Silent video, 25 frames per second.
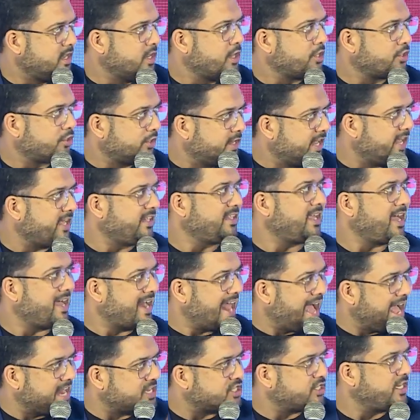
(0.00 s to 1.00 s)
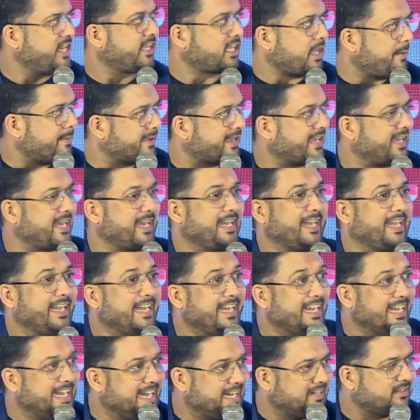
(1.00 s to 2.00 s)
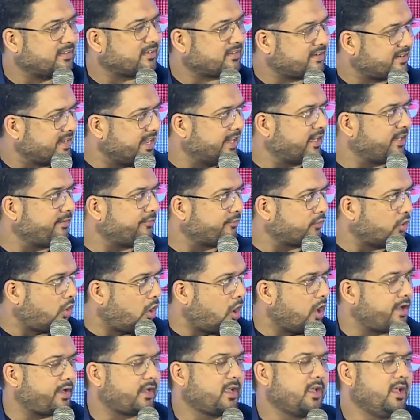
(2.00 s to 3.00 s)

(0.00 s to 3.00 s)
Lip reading: Today they are actually coming in and leading the creative thought.